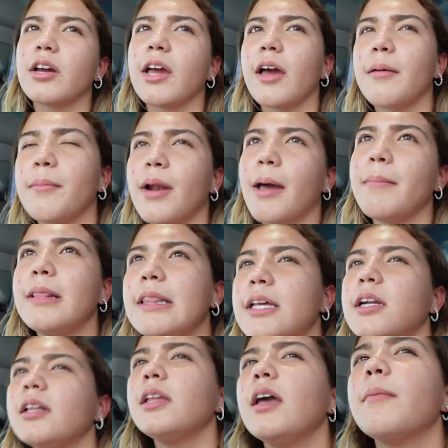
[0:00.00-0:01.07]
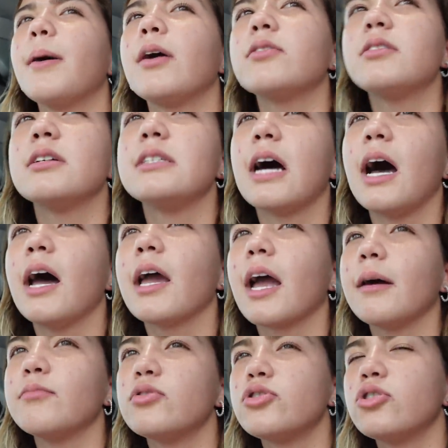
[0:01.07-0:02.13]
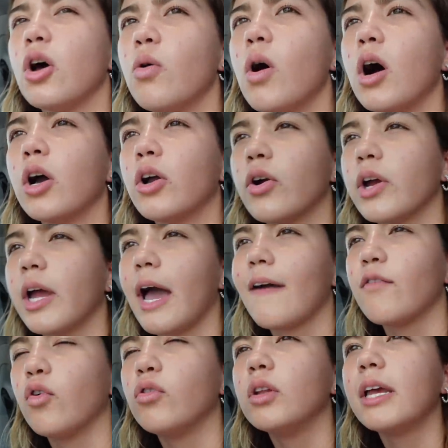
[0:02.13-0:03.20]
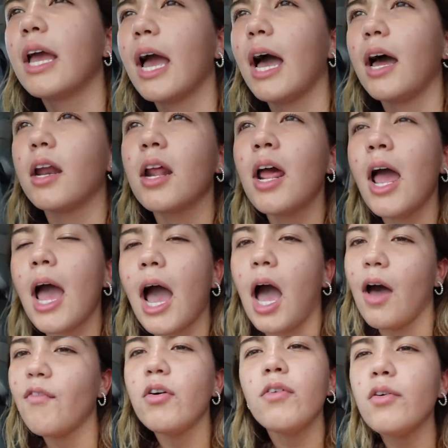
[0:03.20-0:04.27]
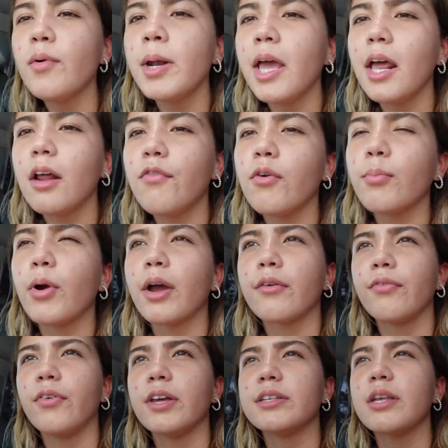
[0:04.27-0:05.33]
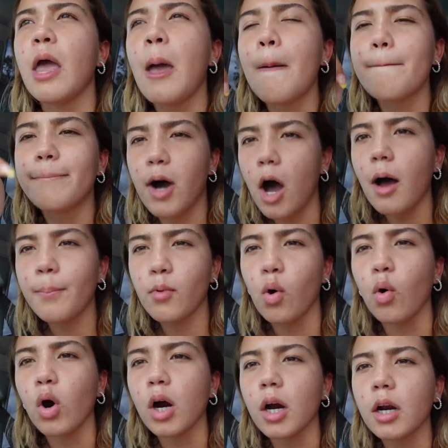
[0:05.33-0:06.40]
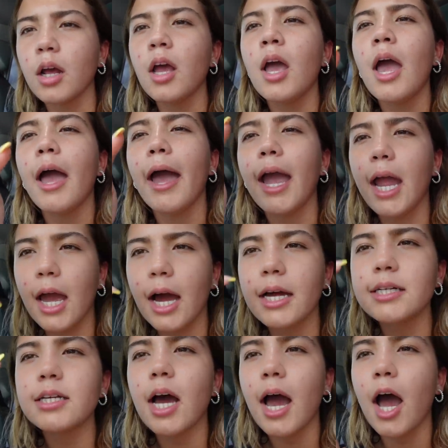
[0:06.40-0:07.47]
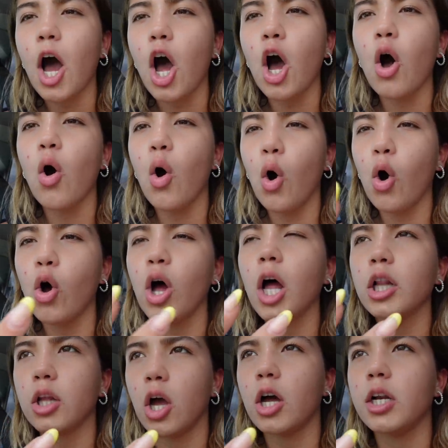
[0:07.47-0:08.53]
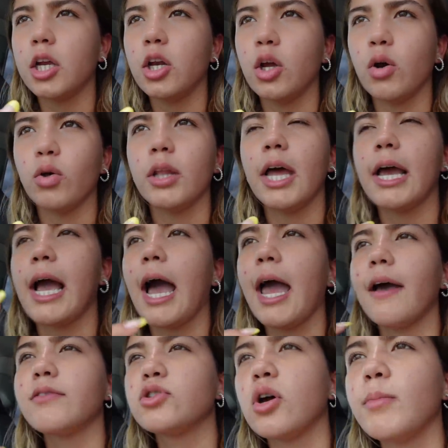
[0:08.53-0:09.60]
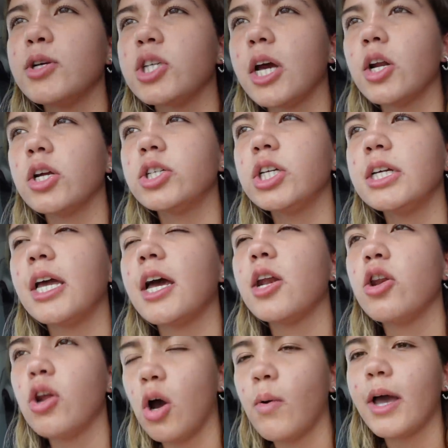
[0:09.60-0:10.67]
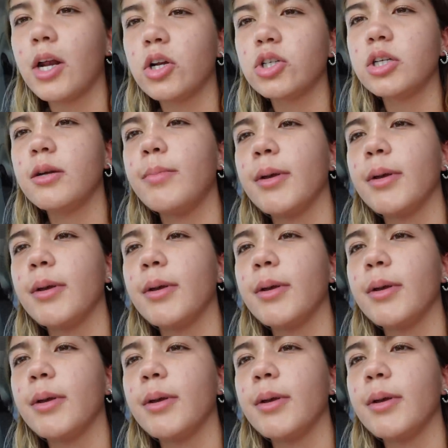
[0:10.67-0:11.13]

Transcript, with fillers: again, but I'm literally about to die. I'm so hungry. I've only had half of a banana for breakfast, popcorn, and a whole Alani Nu. Like, I have so much energy, yet no energy